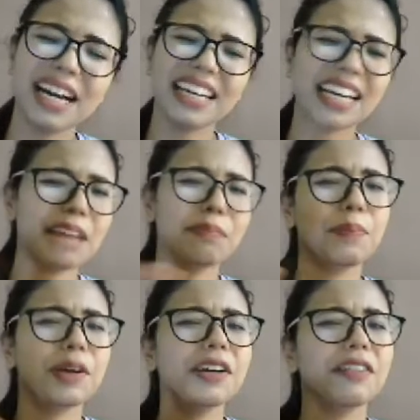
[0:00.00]
ID can be
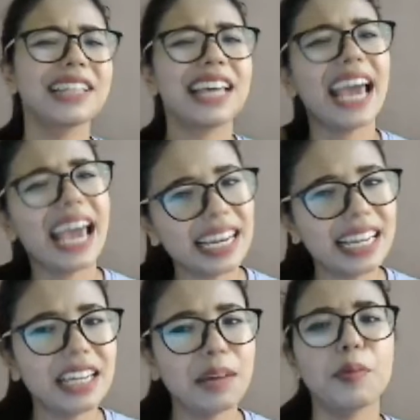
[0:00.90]
paired with
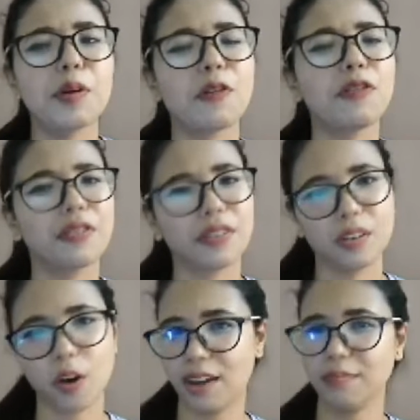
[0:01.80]
any number of
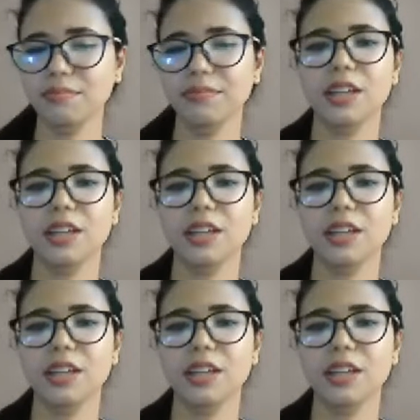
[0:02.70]
column.